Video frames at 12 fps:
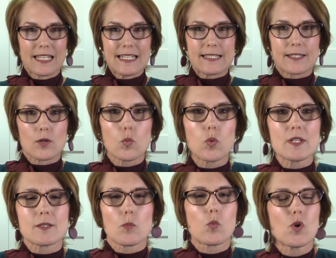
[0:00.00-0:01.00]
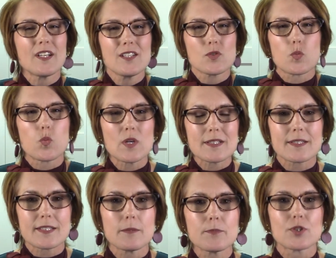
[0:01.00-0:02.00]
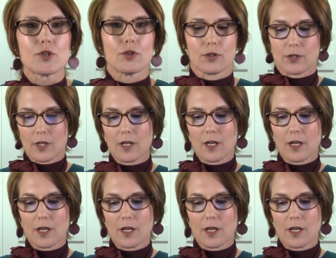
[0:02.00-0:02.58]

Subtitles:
is the wisdom. What does wisdom do?